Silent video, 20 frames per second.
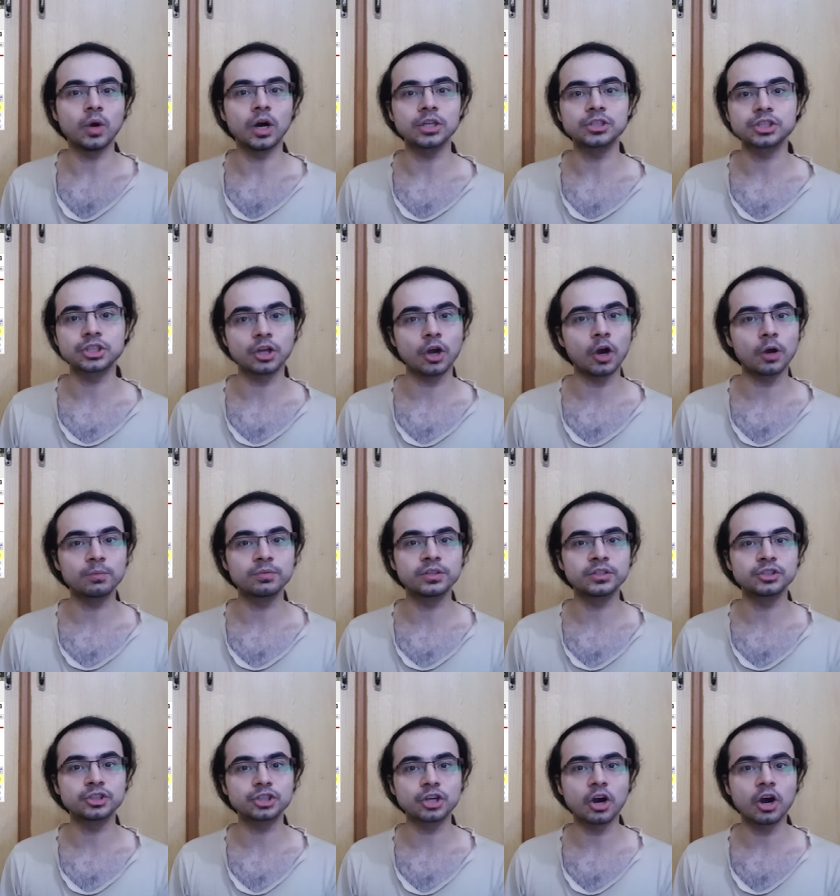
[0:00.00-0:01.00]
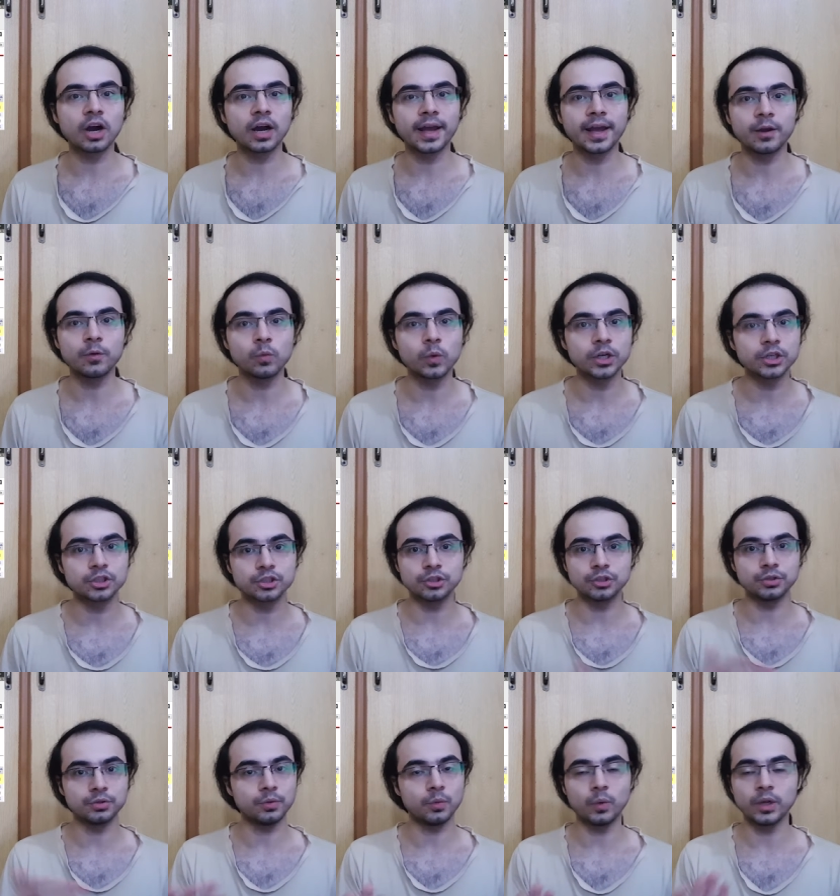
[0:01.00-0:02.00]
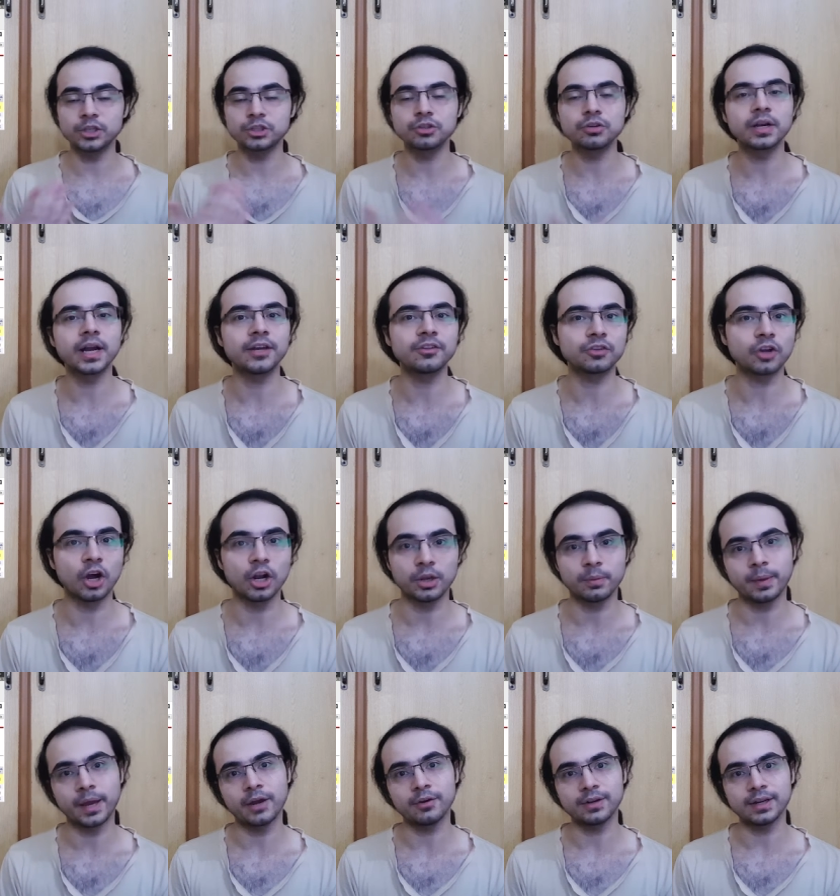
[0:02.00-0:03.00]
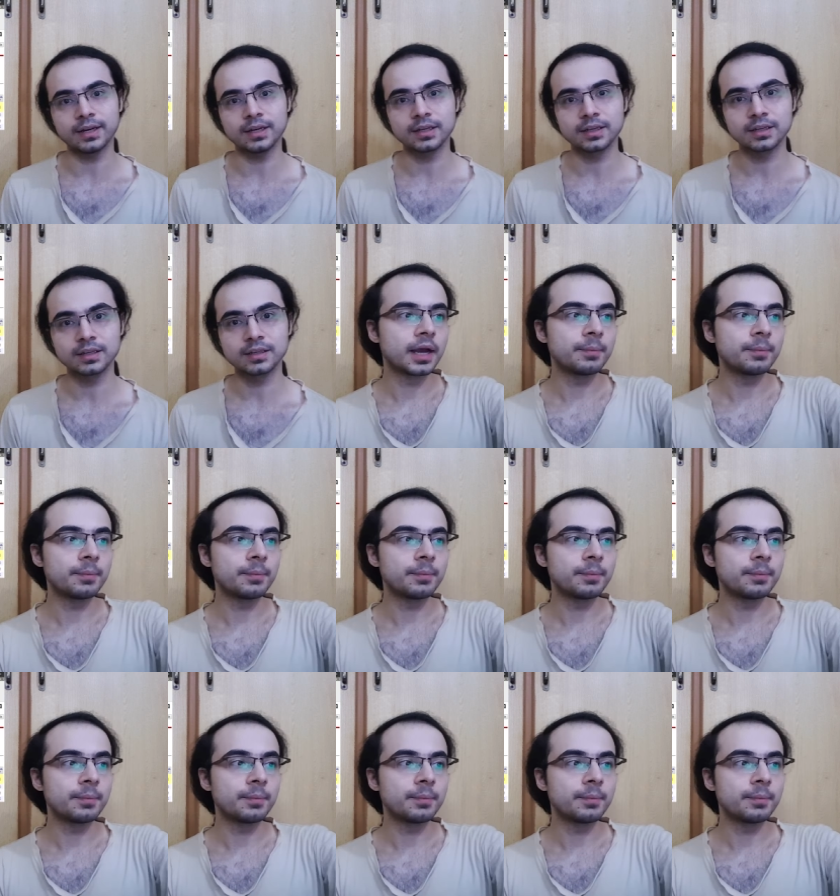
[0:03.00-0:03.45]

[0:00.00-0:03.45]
watched hobbs and shaw and what you what you guys thought about it